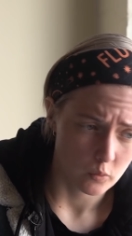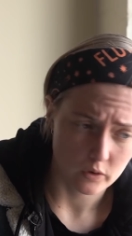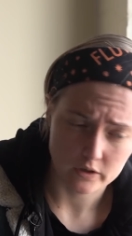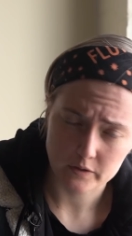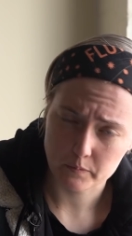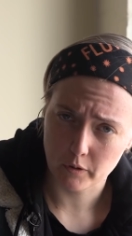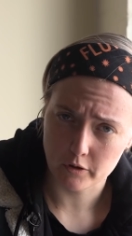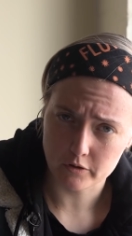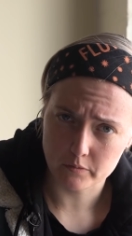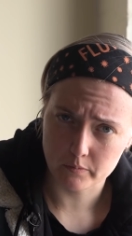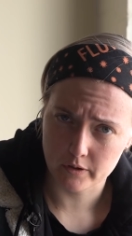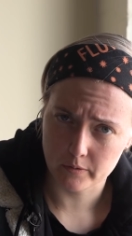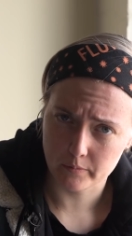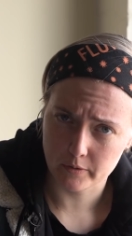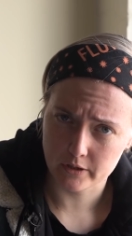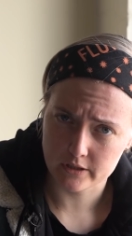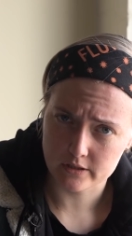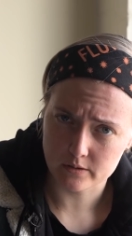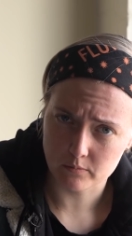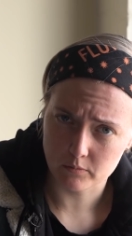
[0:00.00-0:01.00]
What does
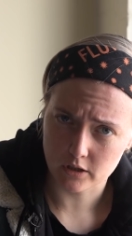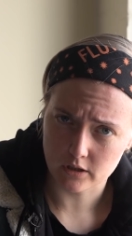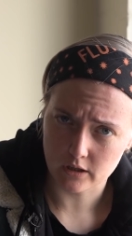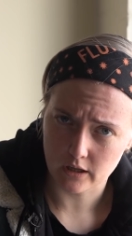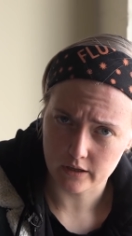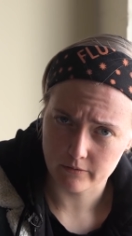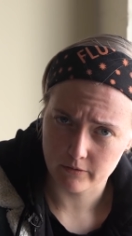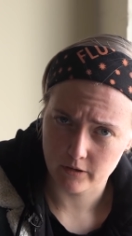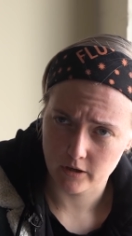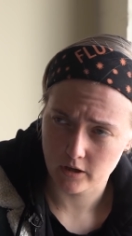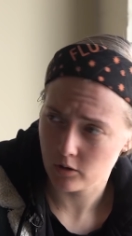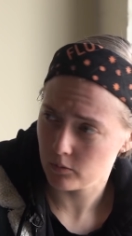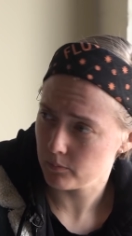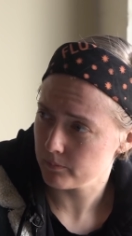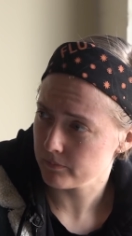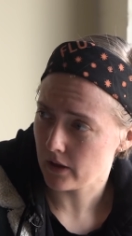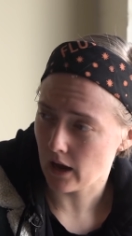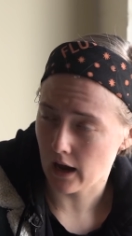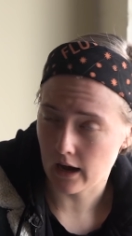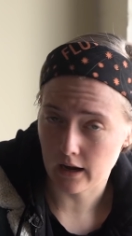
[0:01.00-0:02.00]
post-minimalism look like for you?
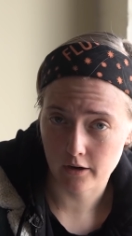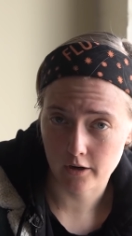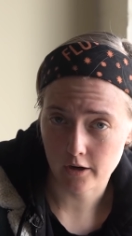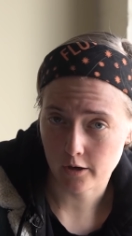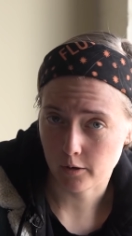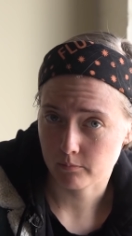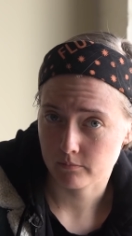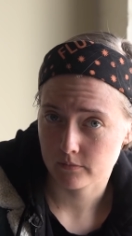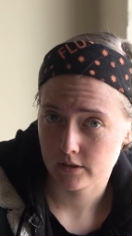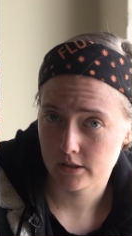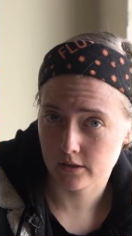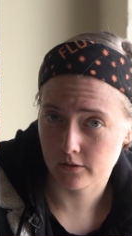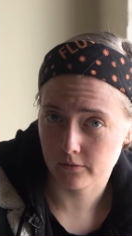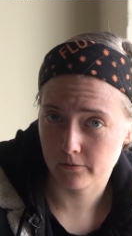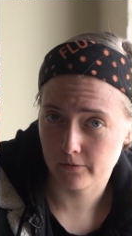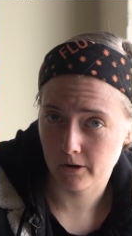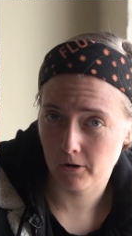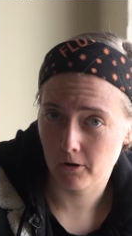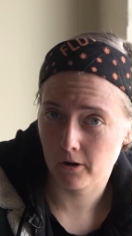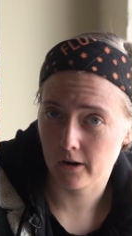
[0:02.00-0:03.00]
I don't know, still
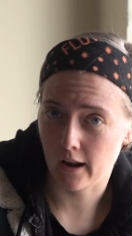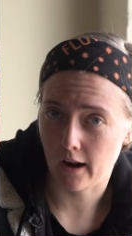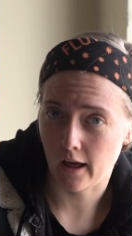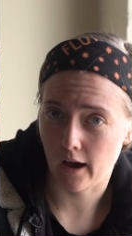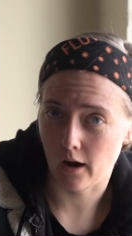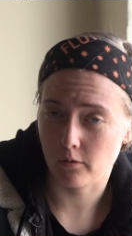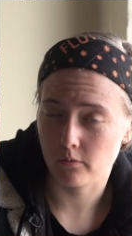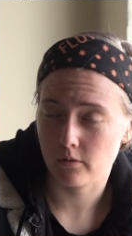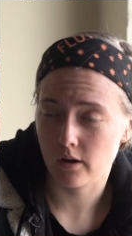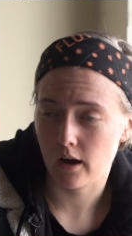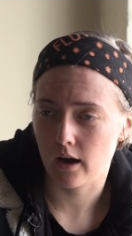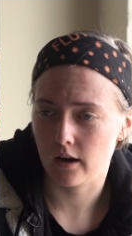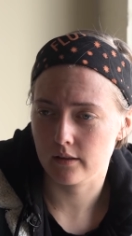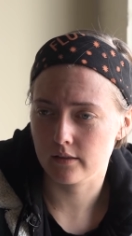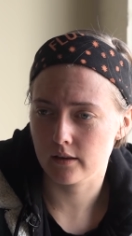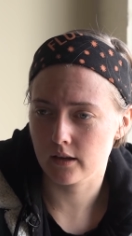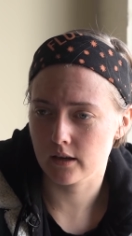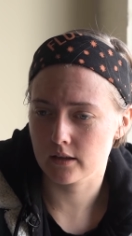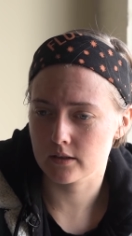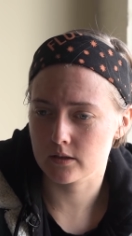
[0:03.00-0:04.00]
figuring it out. I
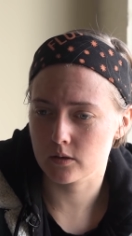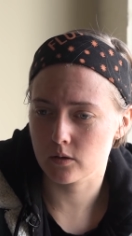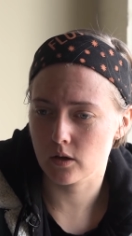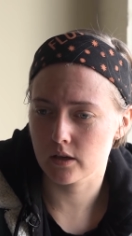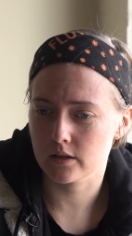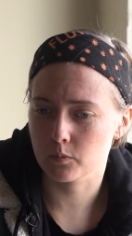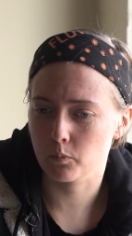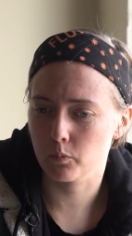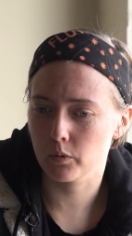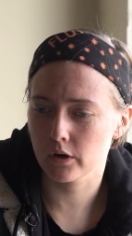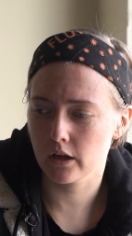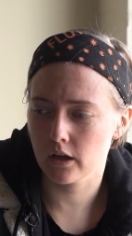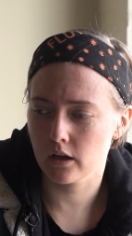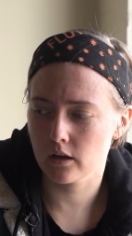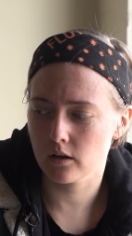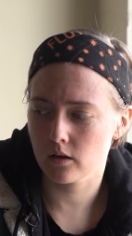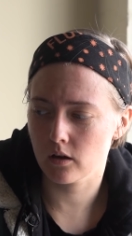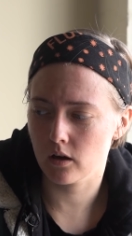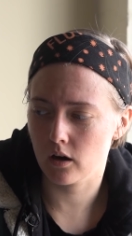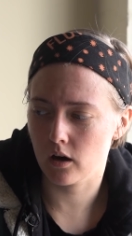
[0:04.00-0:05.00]
think it's, it's
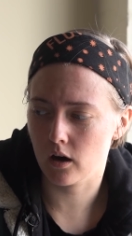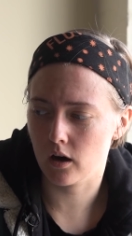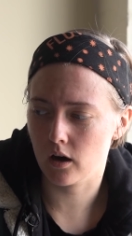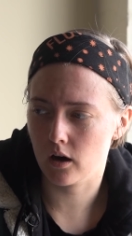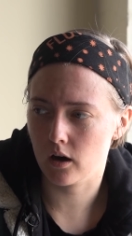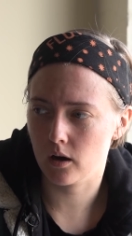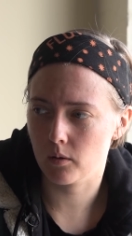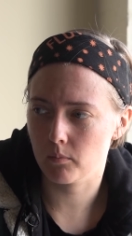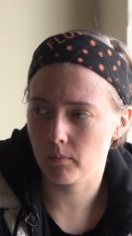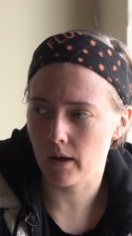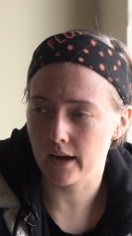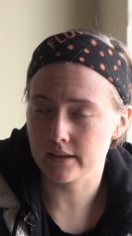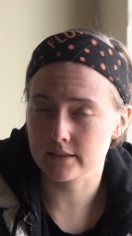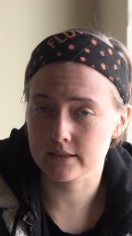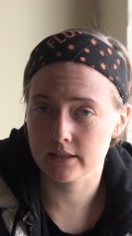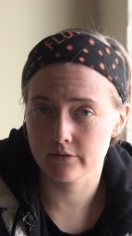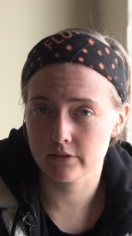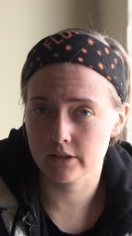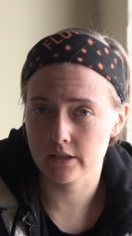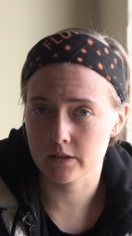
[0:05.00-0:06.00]
bringing um,
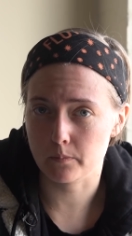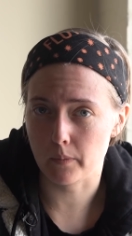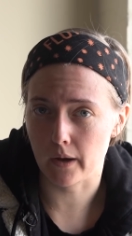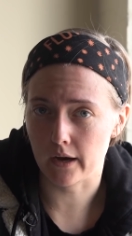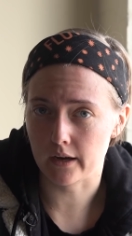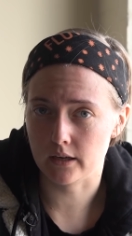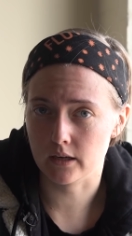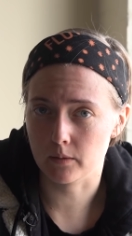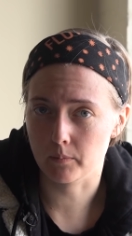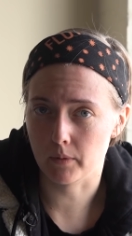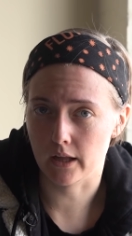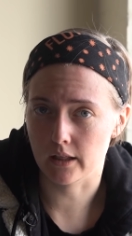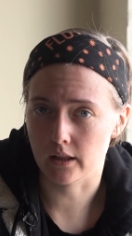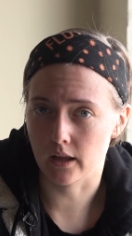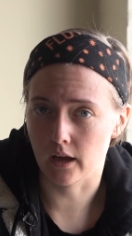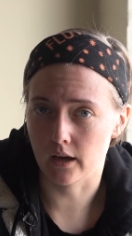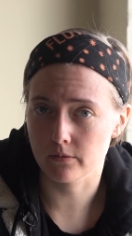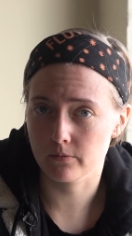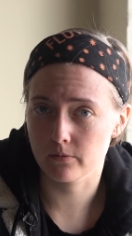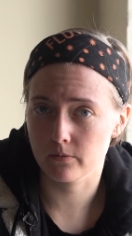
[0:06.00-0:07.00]
activities back into my
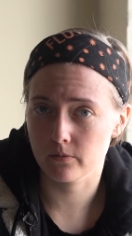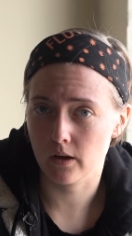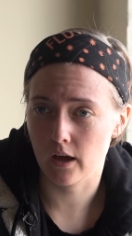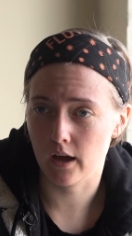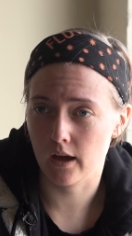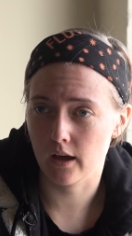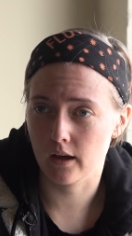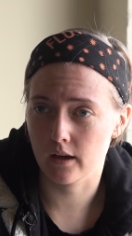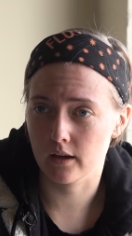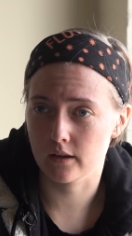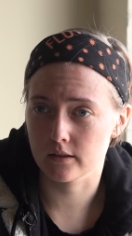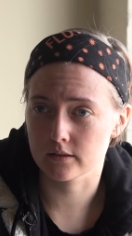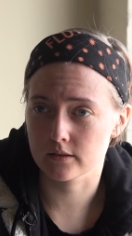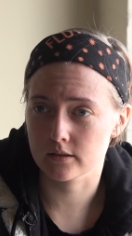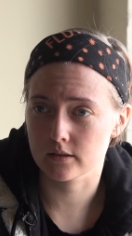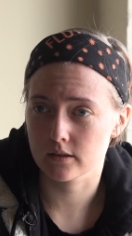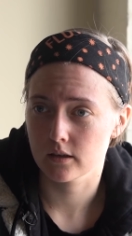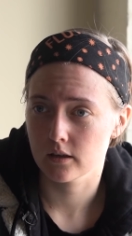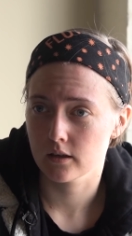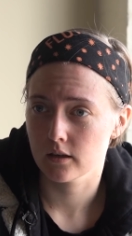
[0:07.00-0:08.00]
life
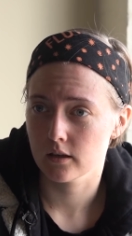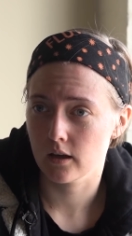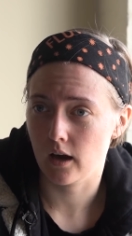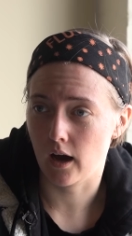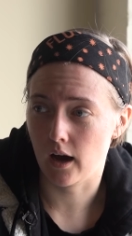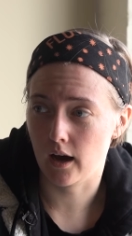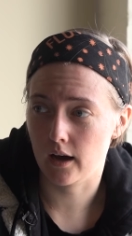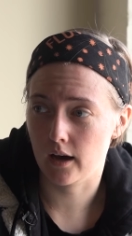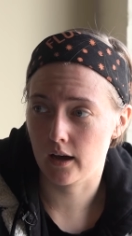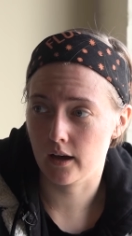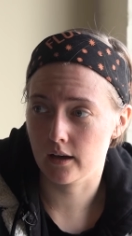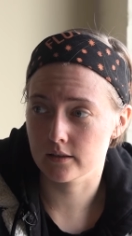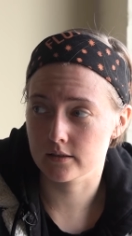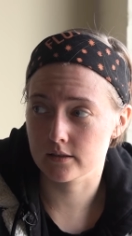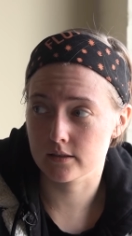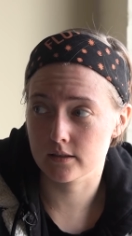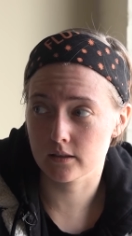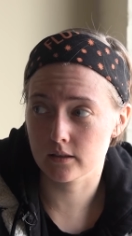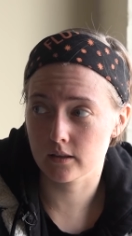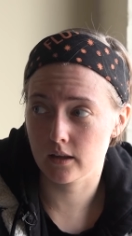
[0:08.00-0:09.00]
and I
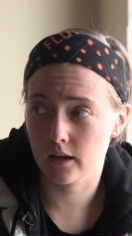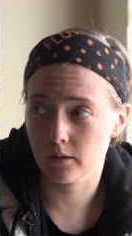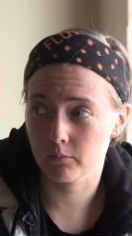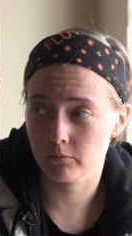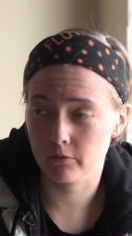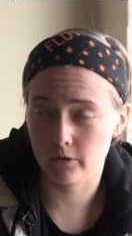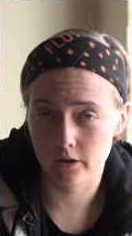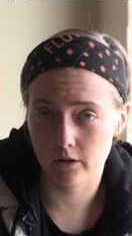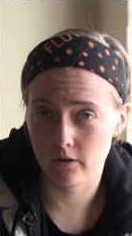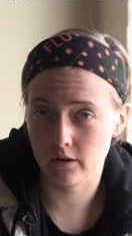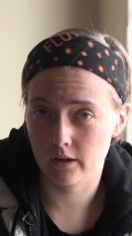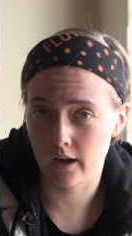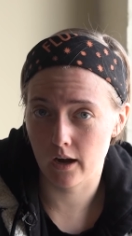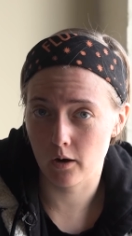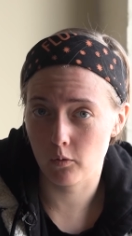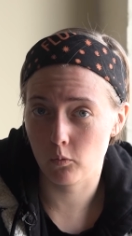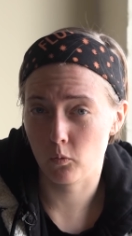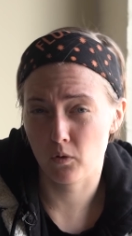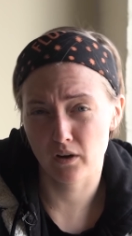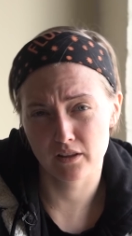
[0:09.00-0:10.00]
still am figuring
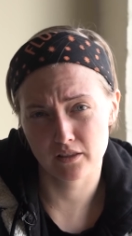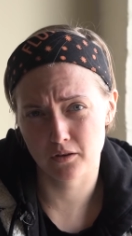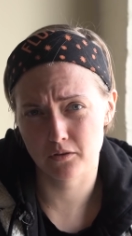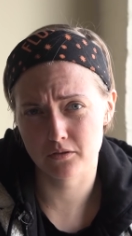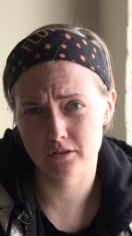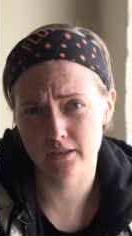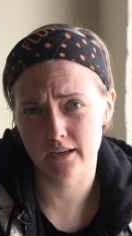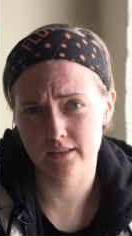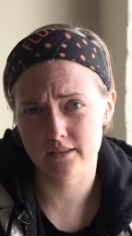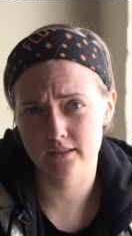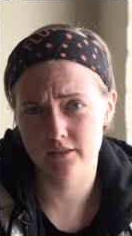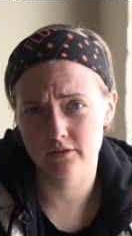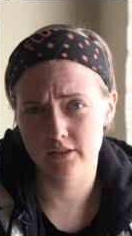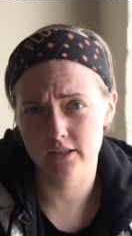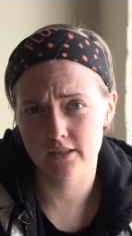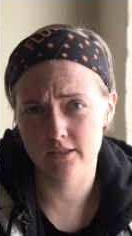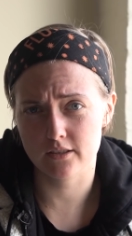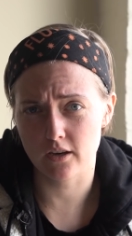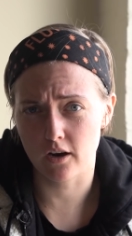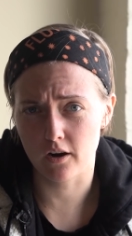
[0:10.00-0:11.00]
out what those
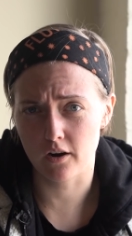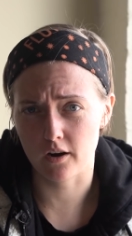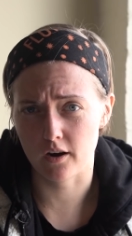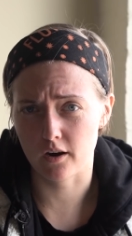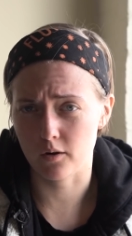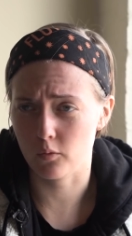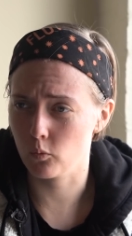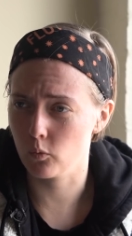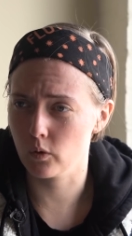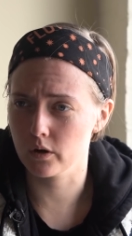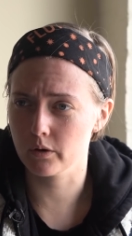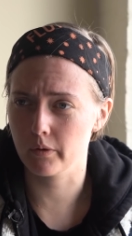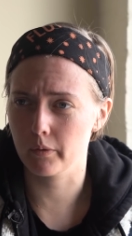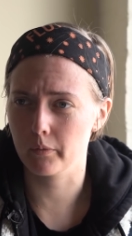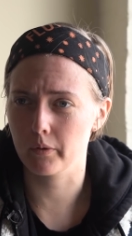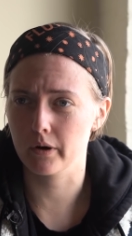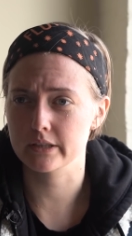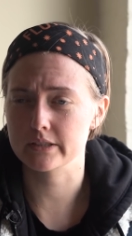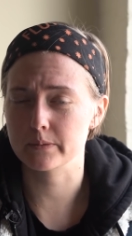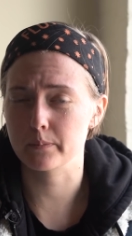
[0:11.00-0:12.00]
activities are. What do I
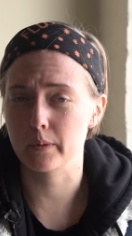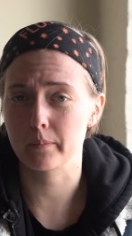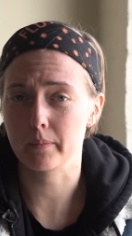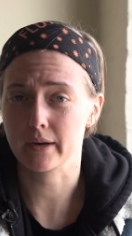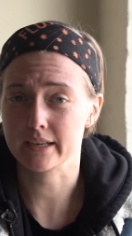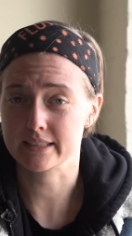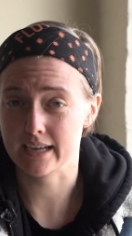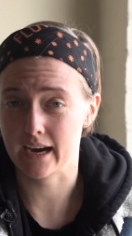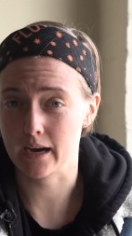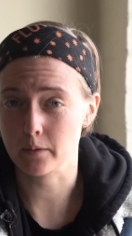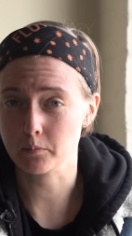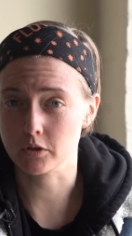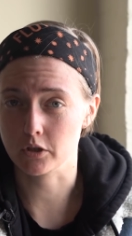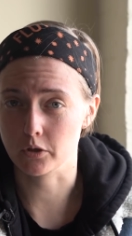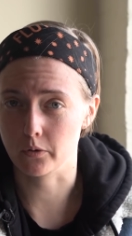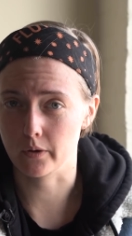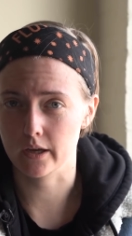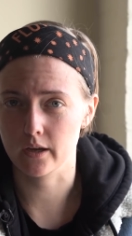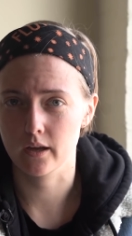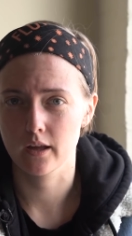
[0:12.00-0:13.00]
want to spend my time
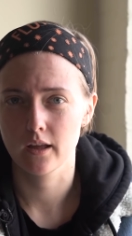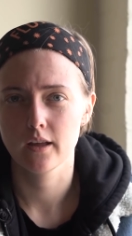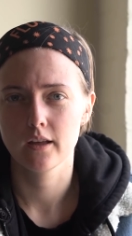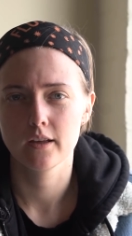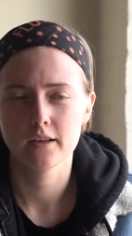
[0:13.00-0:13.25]
doing?